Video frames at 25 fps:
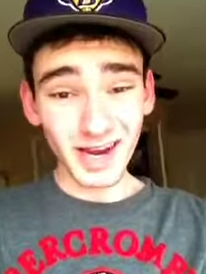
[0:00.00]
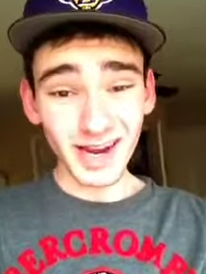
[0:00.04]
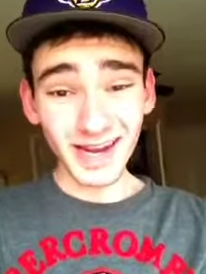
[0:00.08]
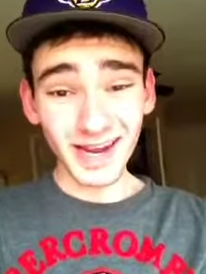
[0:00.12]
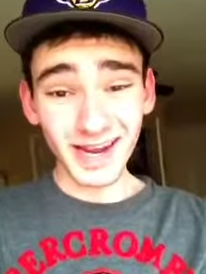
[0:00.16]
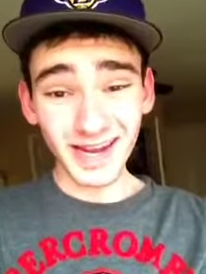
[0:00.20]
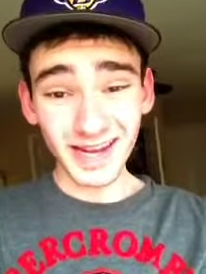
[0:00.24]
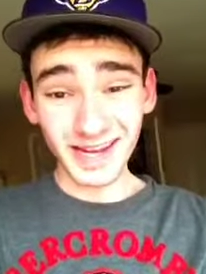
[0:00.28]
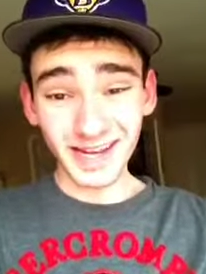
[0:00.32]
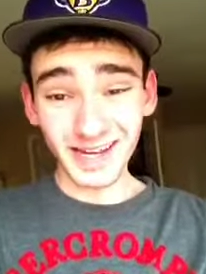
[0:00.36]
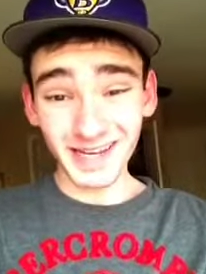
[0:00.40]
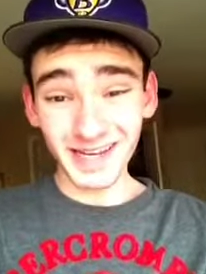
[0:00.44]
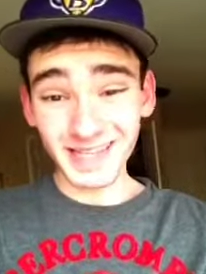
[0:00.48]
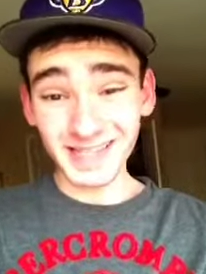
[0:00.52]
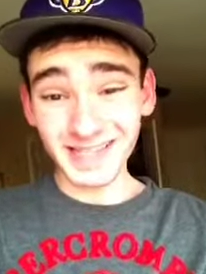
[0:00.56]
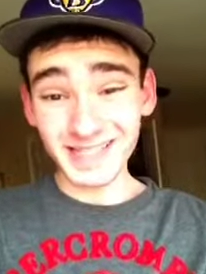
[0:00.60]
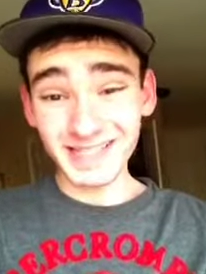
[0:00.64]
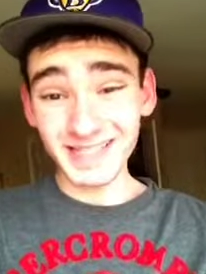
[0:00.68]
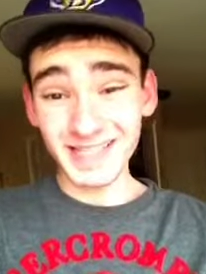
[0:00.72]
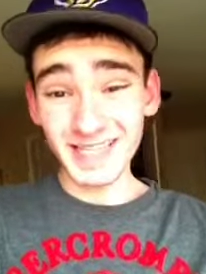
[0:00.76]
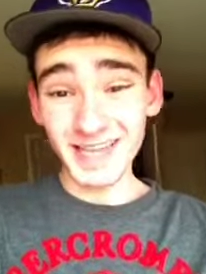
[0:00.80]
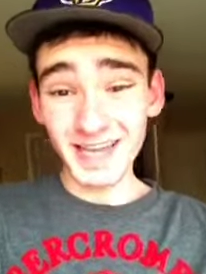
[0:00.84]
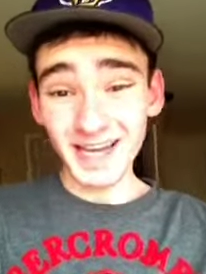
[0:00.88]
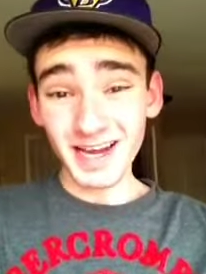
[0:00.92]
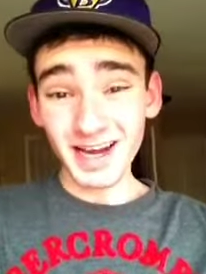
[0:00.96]
Hey
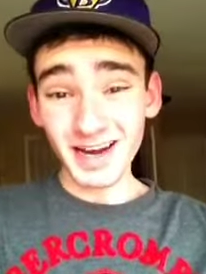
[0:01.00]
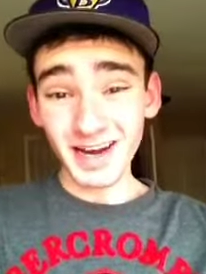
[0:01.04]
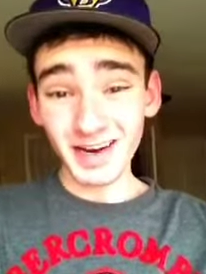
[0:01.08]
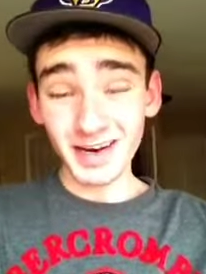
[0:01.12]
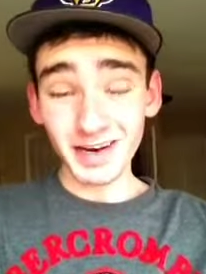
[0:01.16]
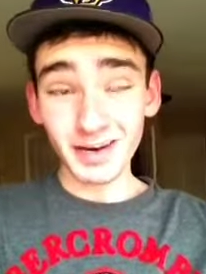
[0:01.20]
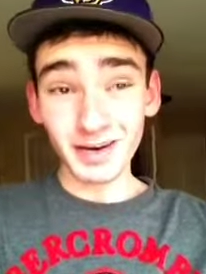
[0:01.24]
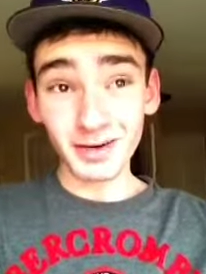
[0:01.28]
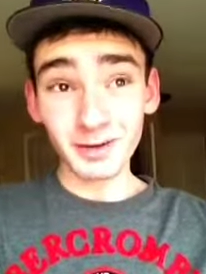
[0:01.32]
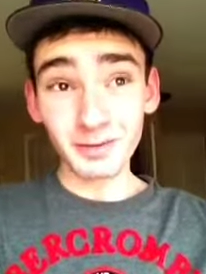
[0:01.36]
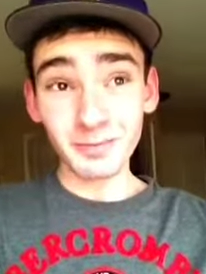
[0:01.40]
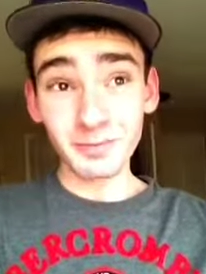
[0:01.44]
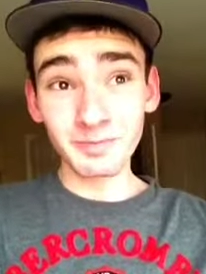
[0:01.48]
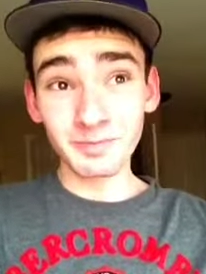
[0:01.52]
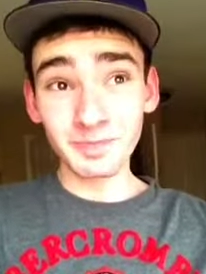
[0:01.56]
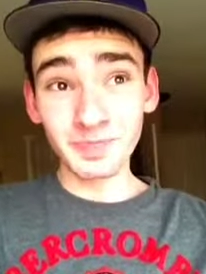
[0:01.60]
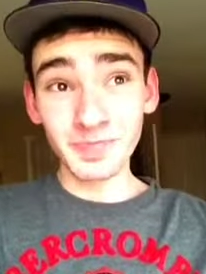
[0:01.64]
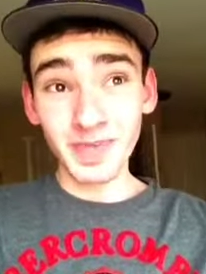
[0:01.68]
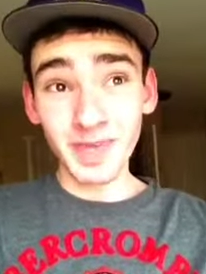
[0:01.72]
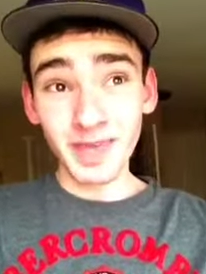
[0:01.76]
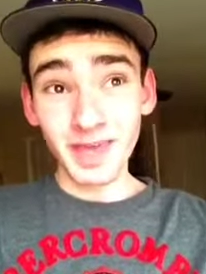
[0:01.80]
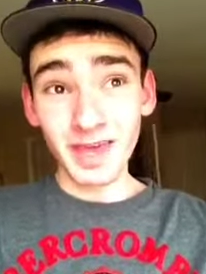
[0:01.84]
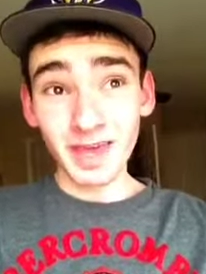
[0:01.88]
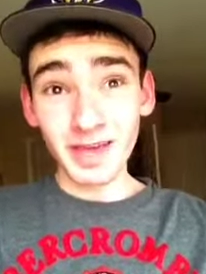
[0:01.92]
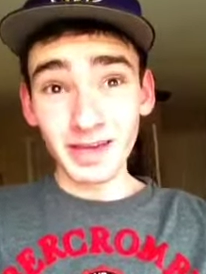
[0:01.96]
guys, um,
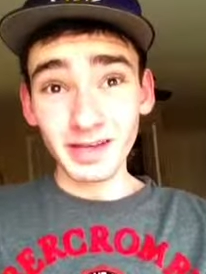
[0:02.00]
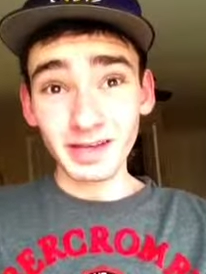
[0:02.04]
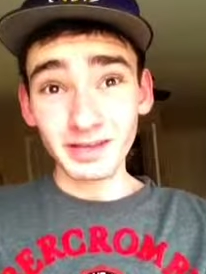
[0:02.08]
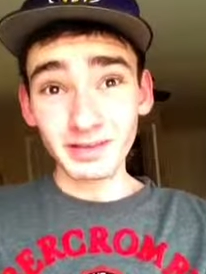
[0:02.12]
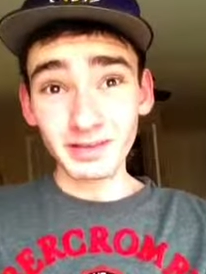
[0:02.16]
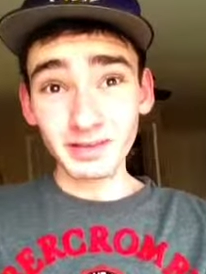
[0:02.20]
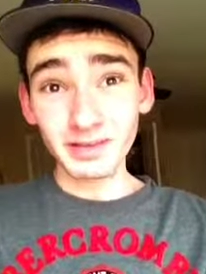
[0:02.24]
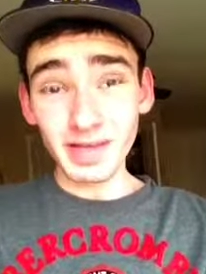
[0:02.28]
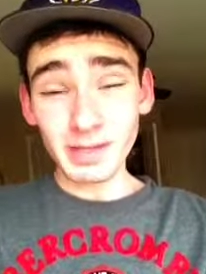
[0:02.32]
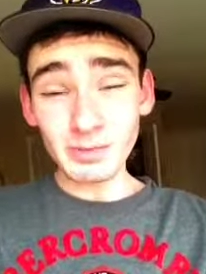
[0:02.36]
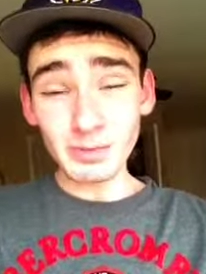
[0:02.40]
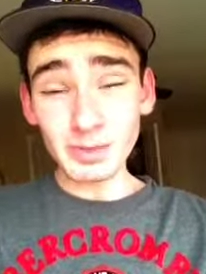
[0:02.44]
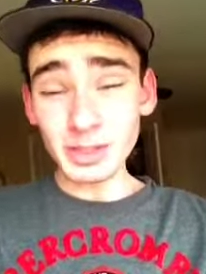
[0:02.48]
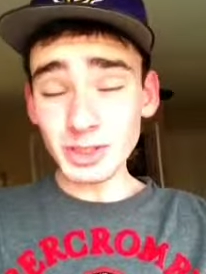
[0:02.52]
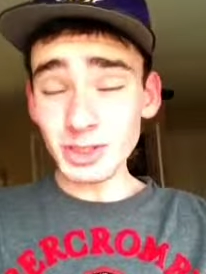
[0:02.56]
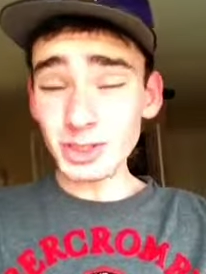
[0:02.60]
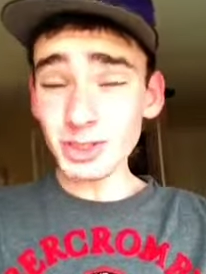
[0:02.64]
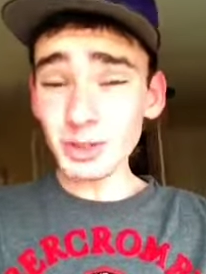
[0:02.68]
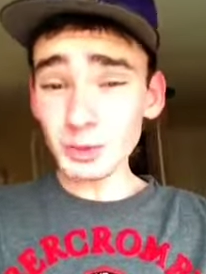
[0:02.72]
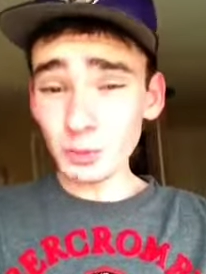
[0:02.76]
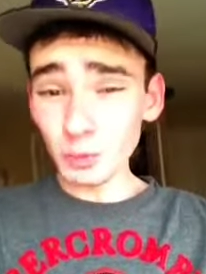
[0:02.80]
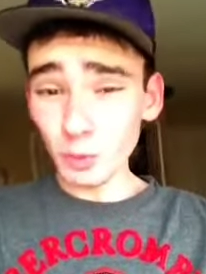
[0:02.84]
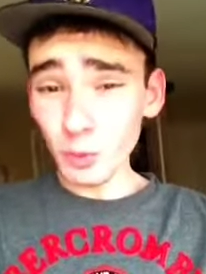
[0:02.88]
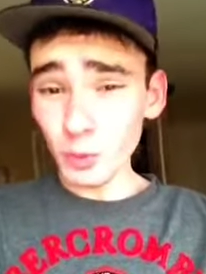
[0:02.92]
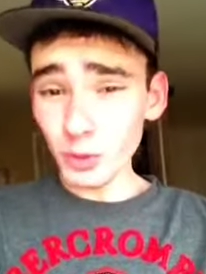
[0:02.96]
let me
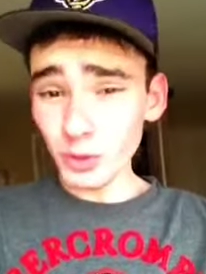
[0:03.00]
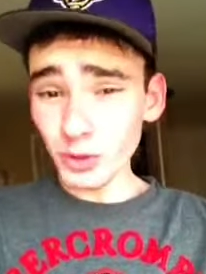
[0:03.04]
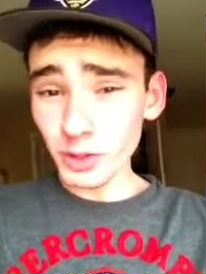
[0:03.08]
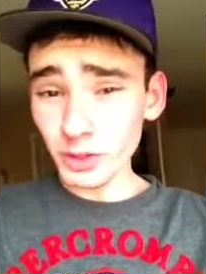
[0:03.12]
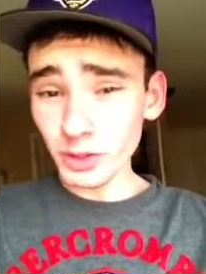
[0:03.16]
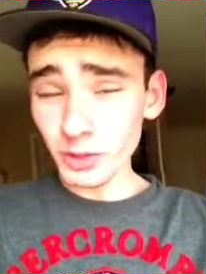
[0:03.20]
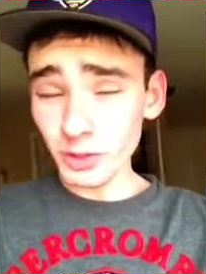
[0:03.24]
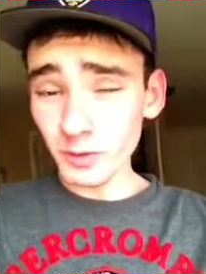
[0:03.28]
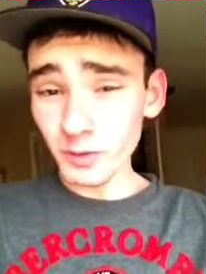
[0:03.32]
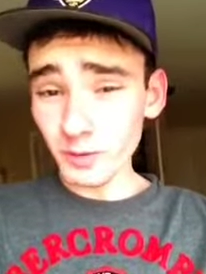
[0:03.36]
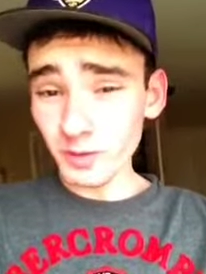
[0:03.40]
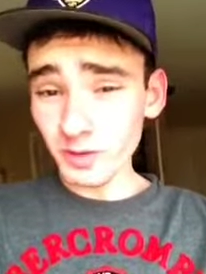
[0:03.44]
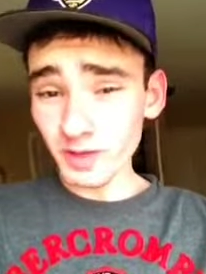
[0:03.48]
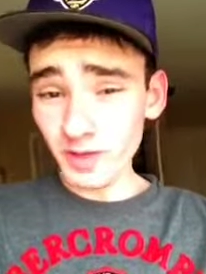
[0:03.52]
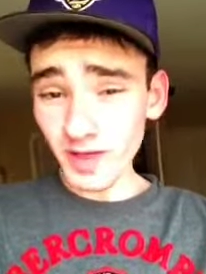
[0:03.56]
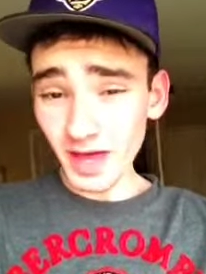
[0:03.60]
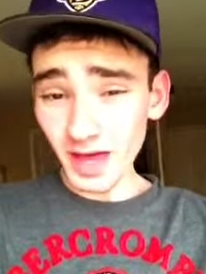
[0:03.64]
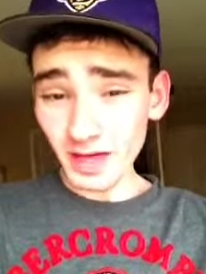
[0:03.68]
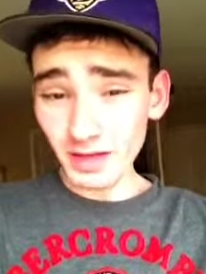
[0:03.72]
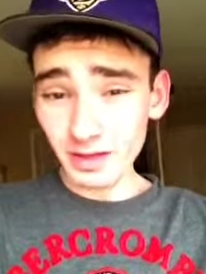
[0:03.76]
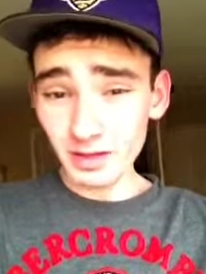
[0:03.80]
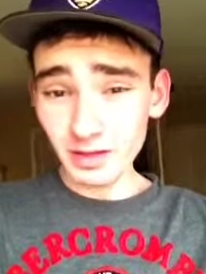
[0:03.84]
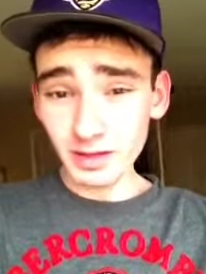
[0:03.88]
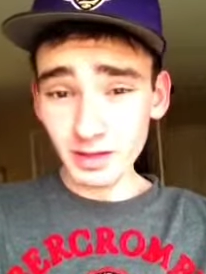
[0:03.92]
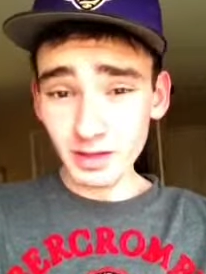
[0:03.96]
just warn you
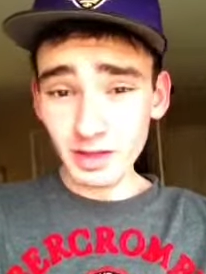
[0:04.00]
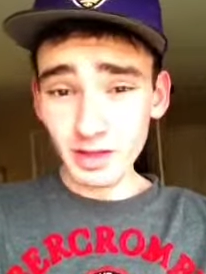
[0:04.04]
that